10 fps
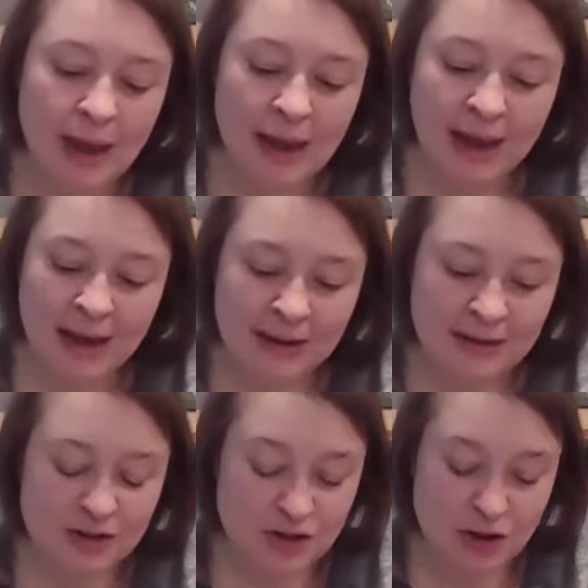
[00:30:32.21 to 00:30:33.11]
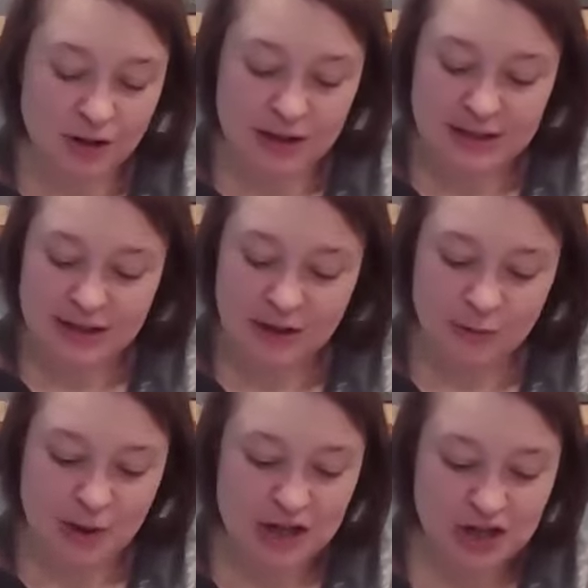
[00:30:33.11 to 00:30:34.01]
and there's all this
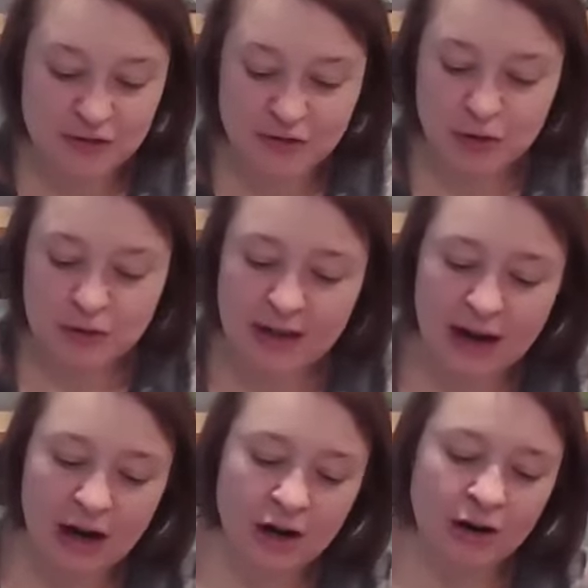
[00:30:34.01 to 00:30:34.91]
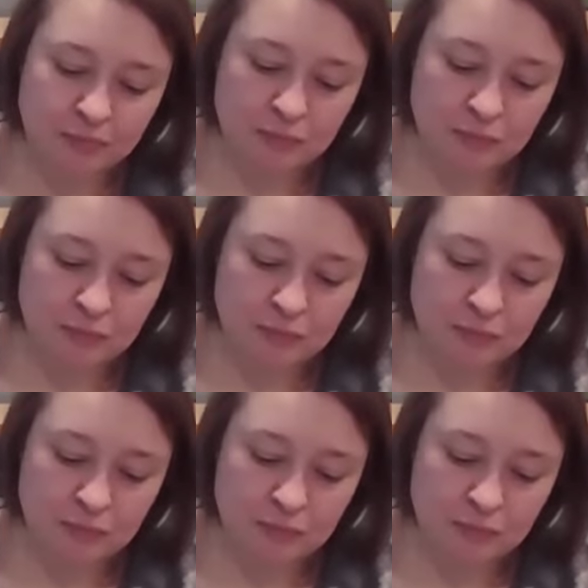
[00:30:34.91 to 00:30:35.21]
celebration food there.